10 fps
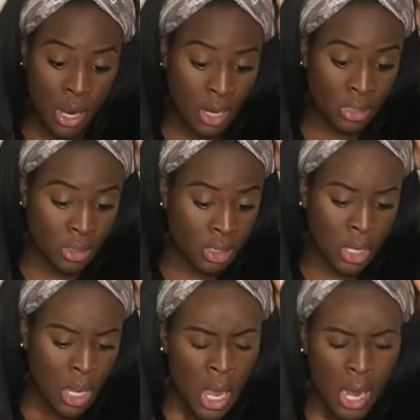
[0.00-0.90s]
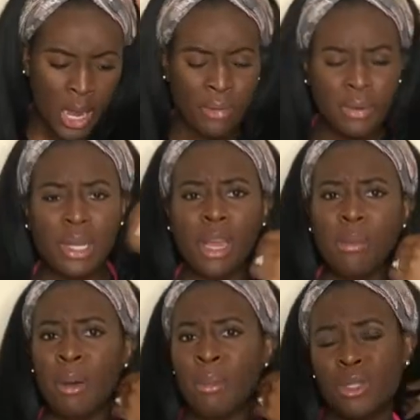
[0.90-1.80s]
Honestly, I didn't really care
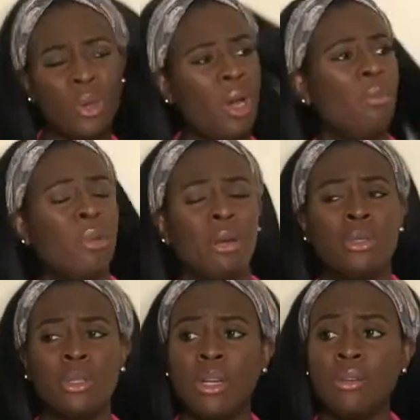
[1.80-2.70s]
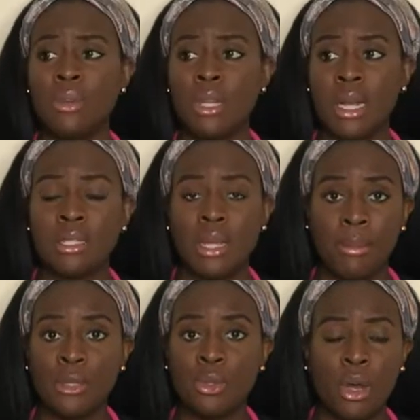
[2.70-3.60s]
about mental health, but I'm starting to realize that
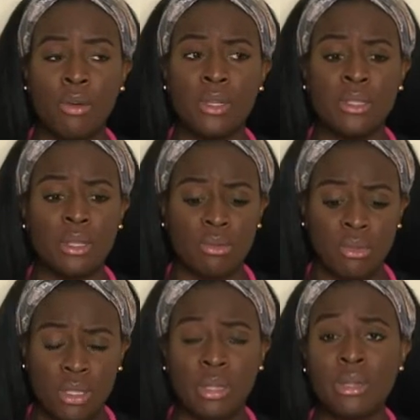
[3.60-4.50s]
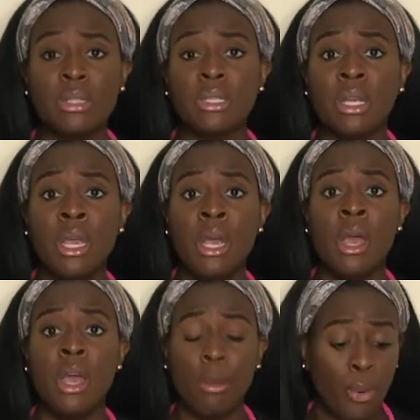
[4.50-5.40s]
mental health is seriously
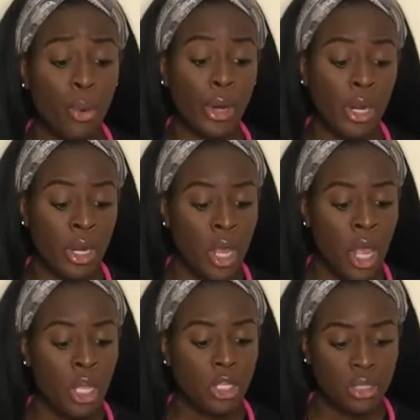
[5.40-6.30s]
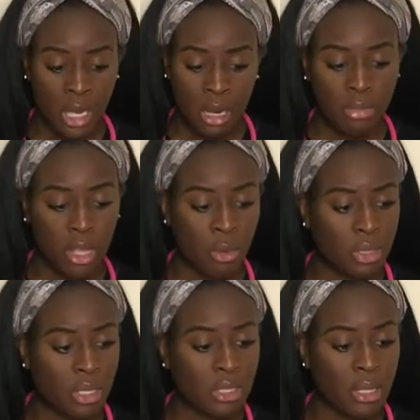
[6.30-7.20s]
important. Same thing with
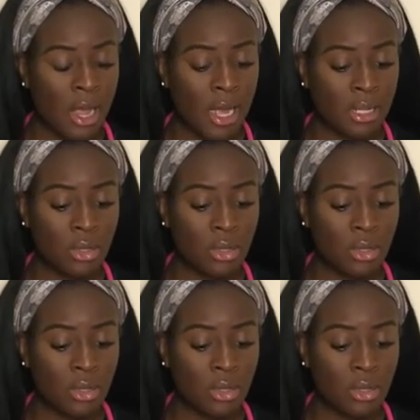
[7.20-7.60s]
this class.